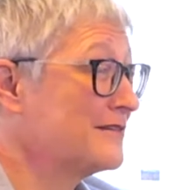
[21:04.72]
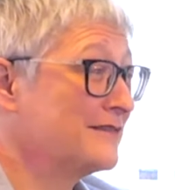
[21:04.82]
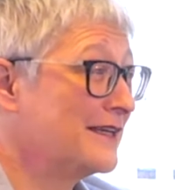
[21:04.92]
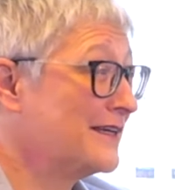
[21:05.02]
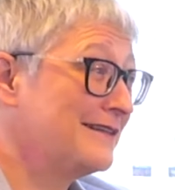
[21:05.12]
to
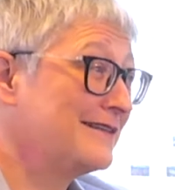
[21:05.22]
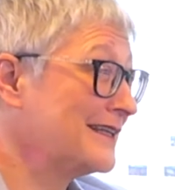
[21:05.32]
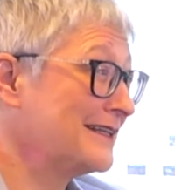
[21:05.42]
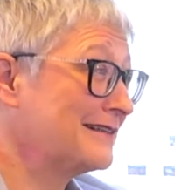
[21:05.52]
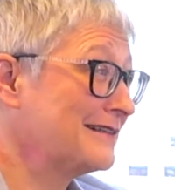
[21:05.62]
think
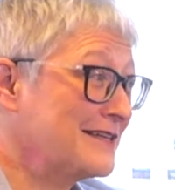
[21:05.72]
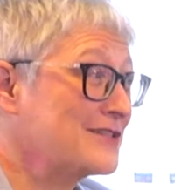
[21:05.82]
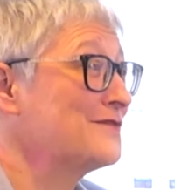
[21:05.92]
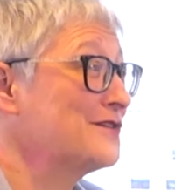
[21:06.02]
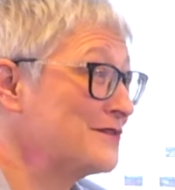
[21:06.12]
anything less
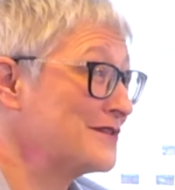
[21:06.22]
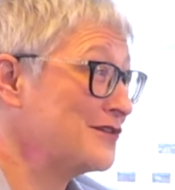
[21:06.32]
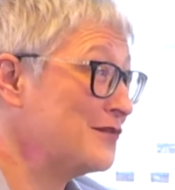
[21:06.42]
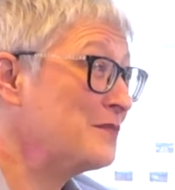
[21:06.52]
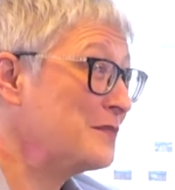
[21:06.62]
of you as a
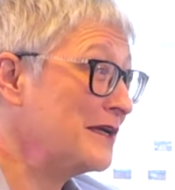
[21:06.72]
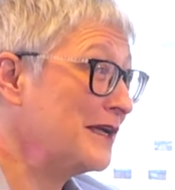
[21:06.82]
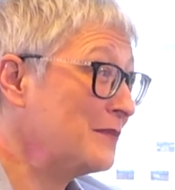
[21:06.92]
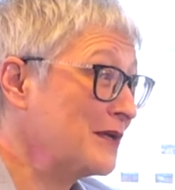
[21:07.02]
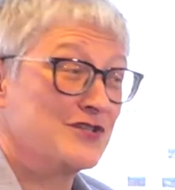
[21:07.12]
human
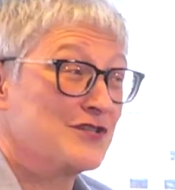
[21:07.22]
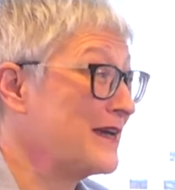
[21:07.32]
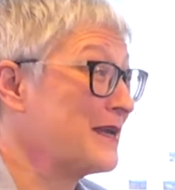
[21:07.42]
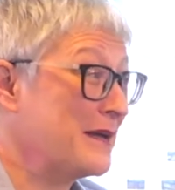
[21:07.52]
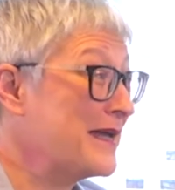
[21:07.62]
being because you've
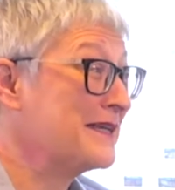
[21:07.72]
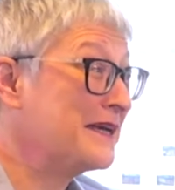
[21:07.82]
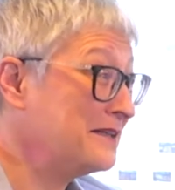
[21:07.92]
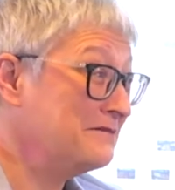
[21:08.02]
had a bad day.